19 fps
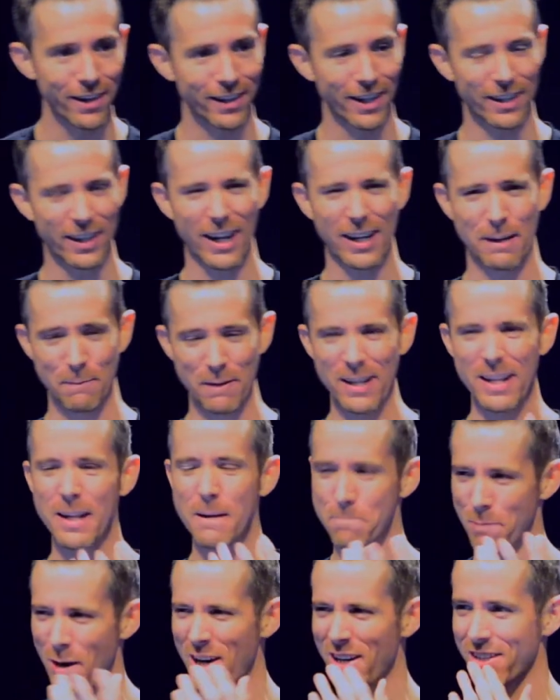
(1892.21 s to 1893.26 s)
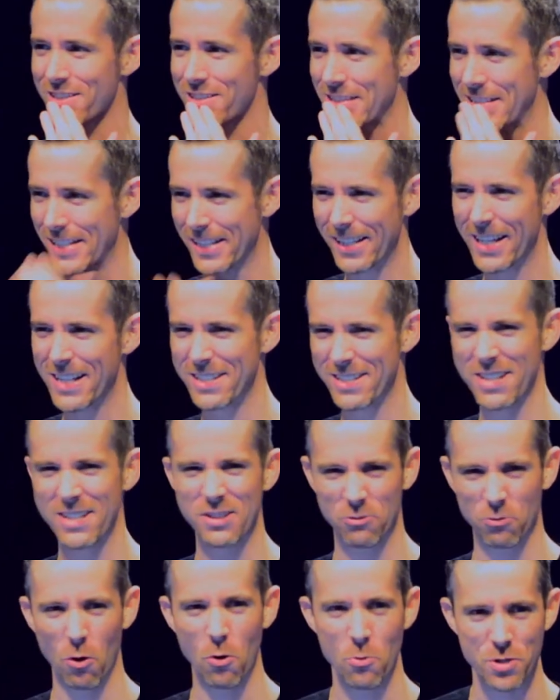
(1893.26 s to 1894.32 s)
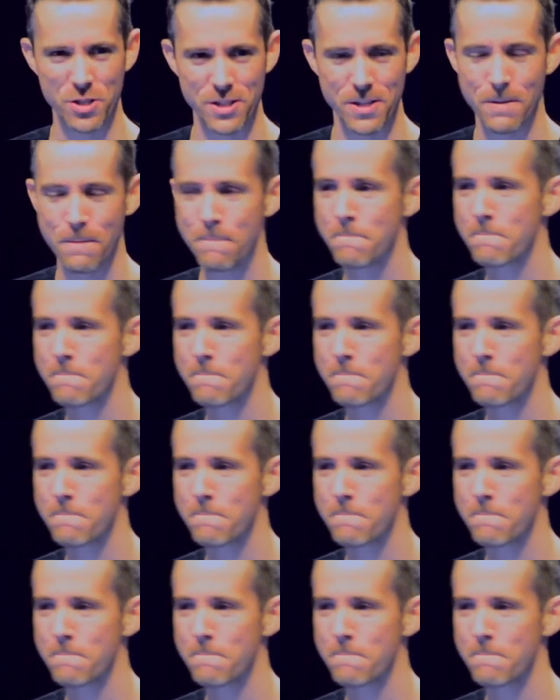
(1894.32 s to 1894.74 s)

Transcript: Like I could be eating bugs. It's just gross.